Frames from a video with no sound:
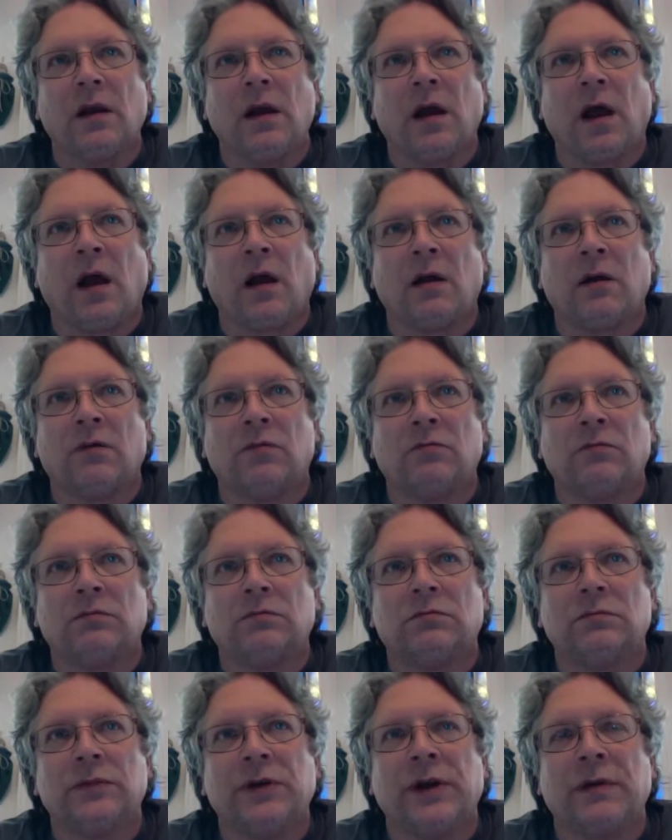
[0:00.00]
um,
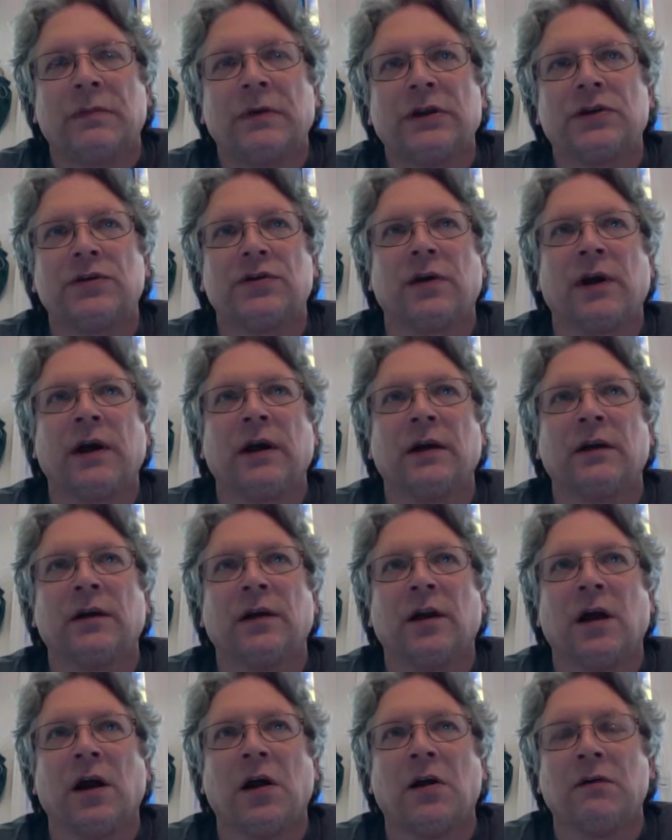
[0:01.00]
demonstrated
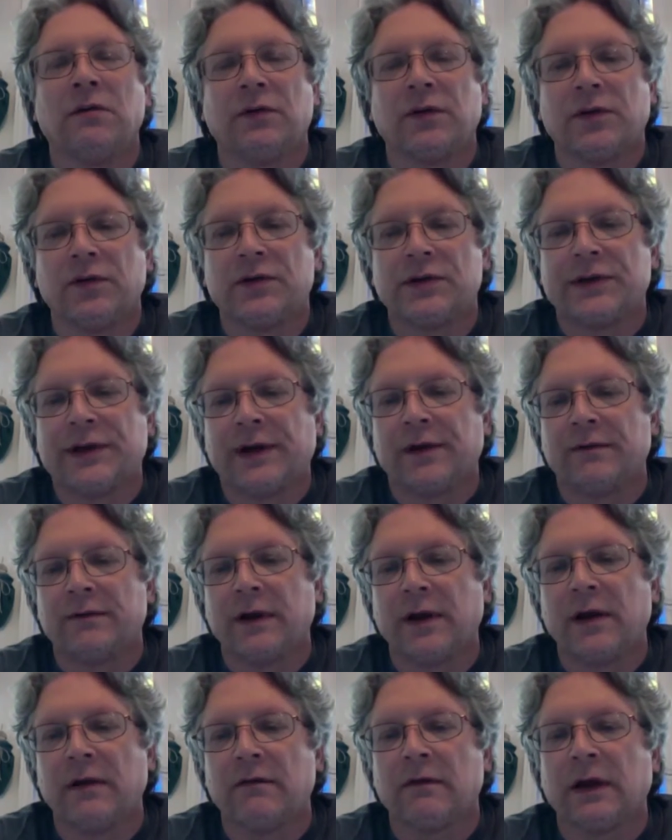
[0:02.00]
love through self
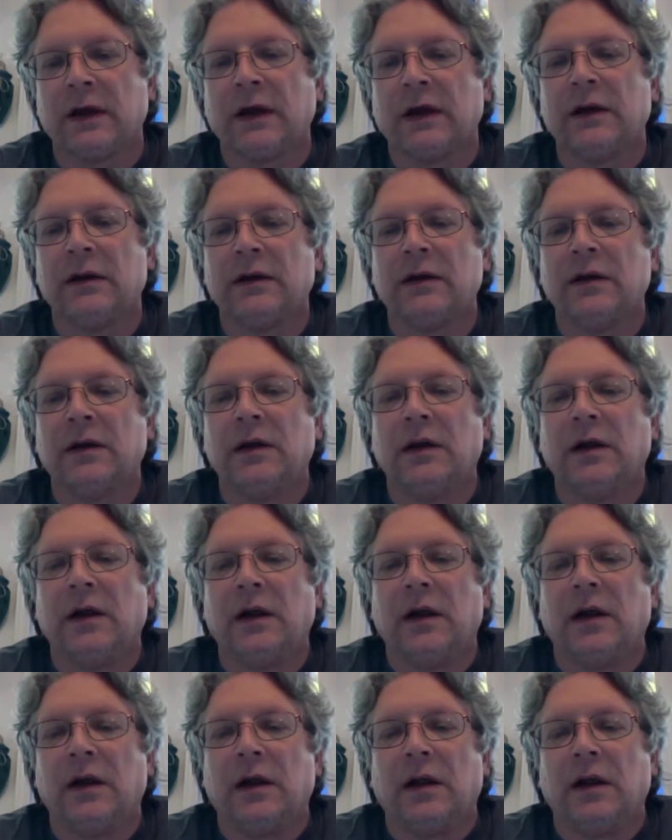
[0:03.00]
giving.
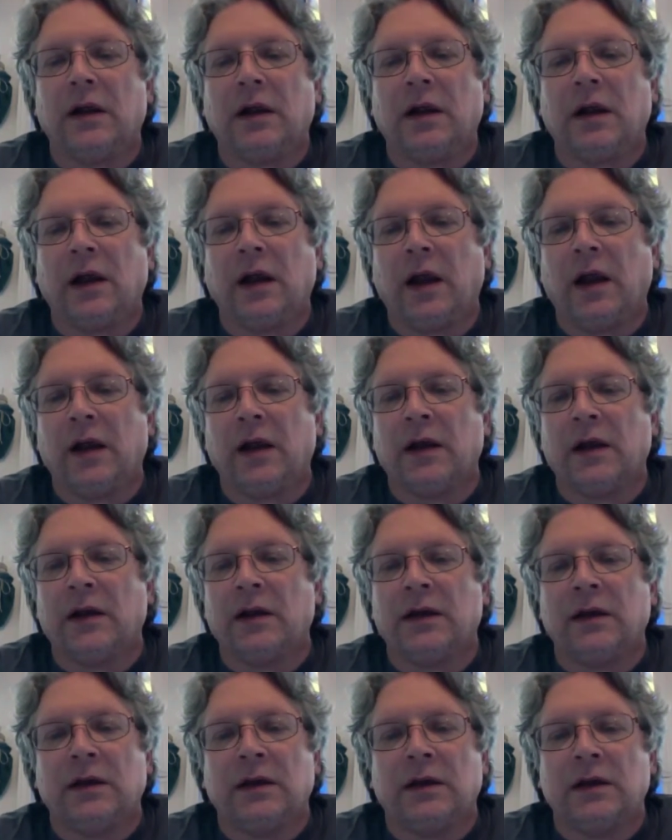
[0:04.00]

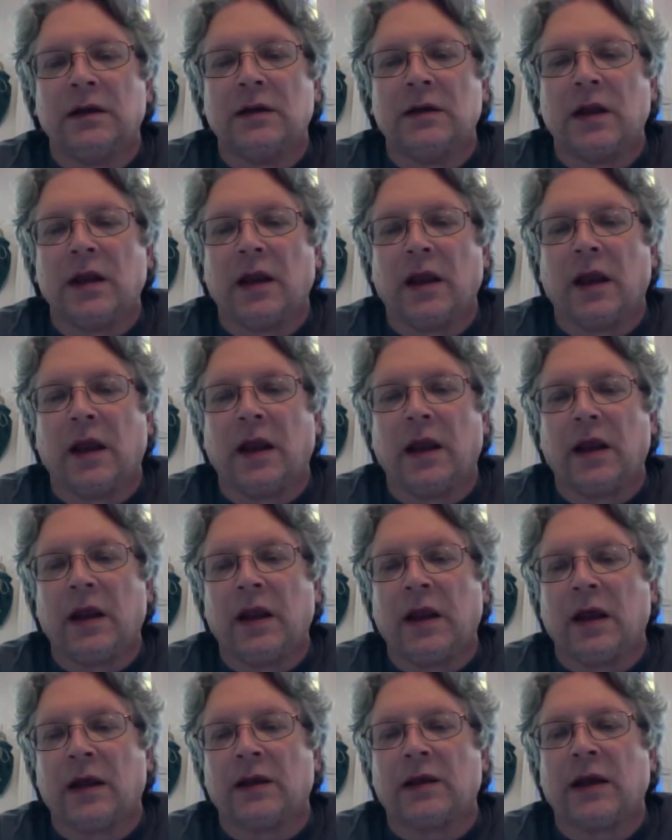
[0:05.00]
And
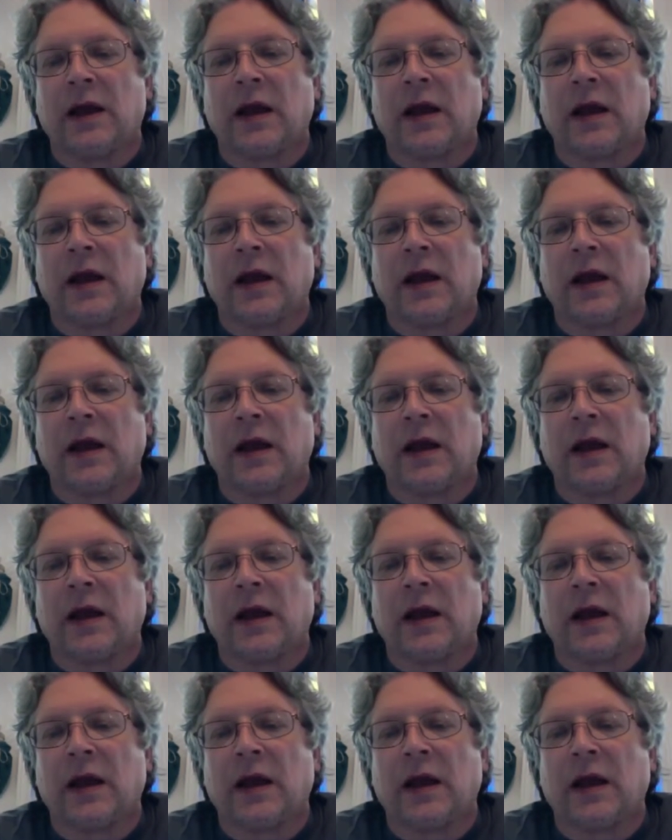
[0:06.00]
yet,